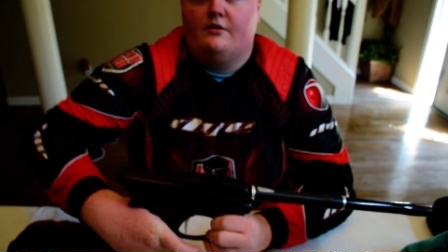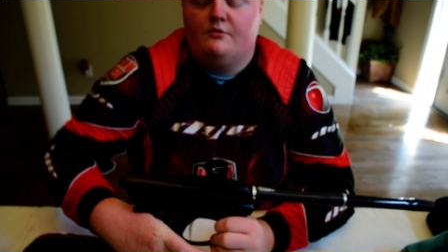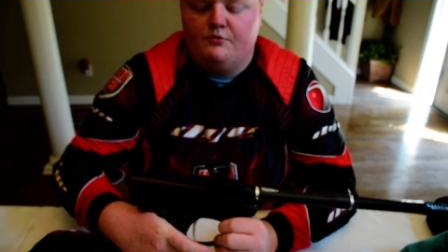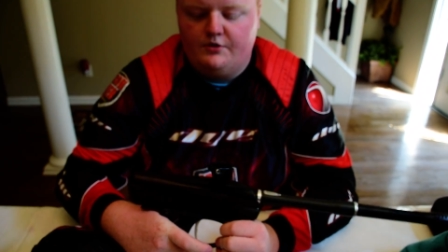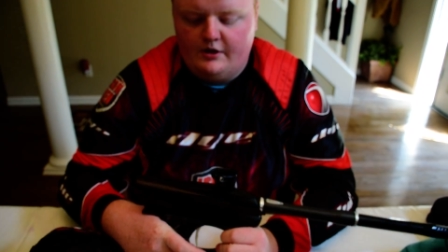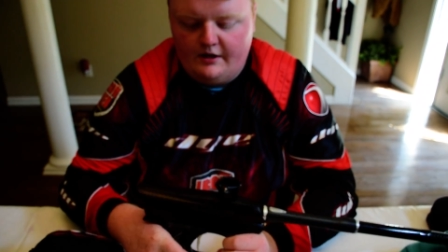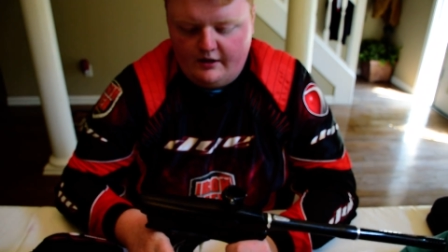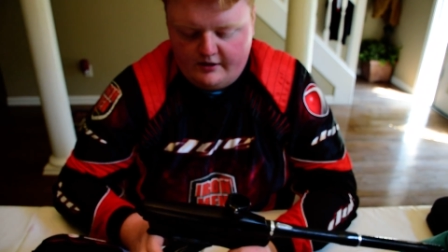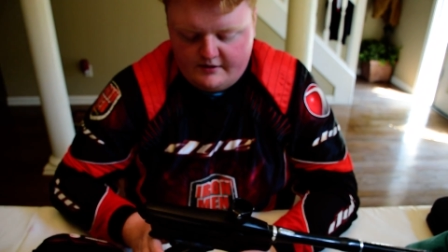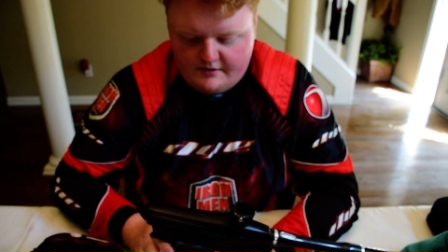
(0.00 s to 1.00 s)
the one I
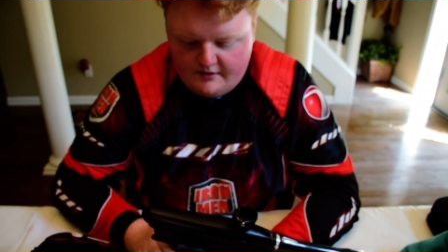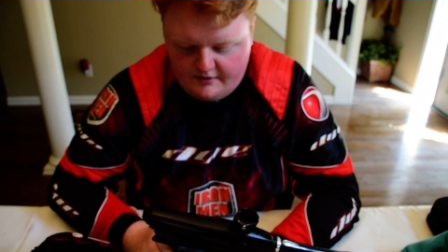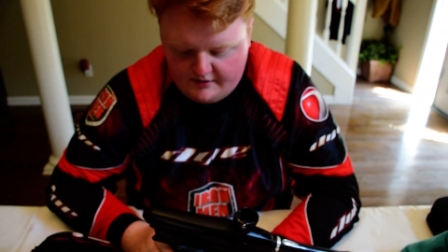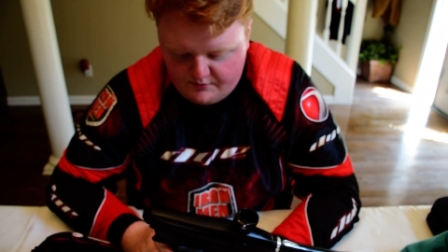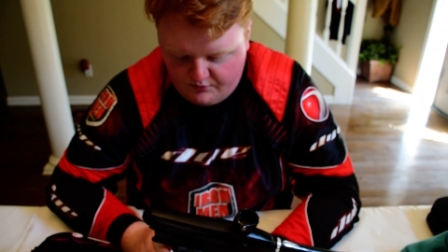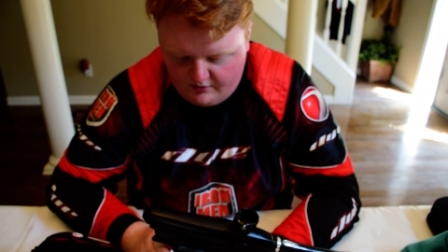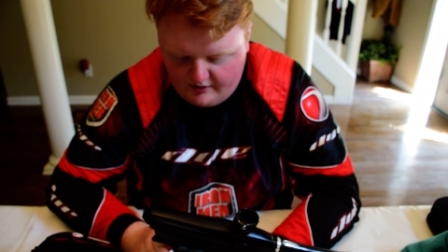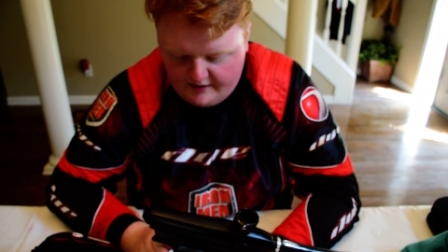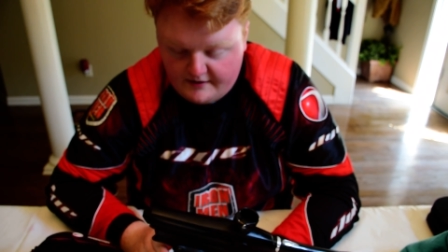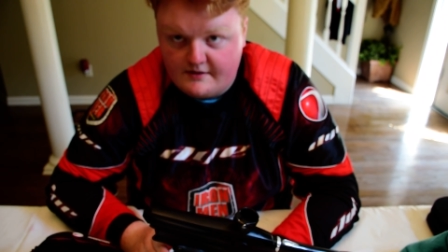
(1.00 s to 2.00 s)
like this gun. It's really
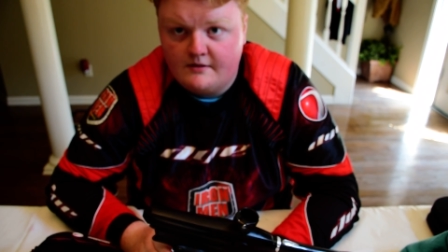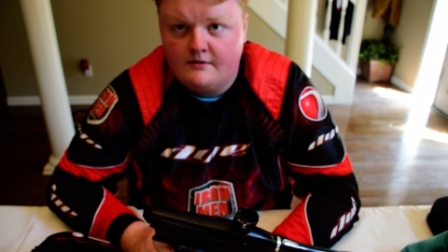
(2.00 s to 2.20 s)
light.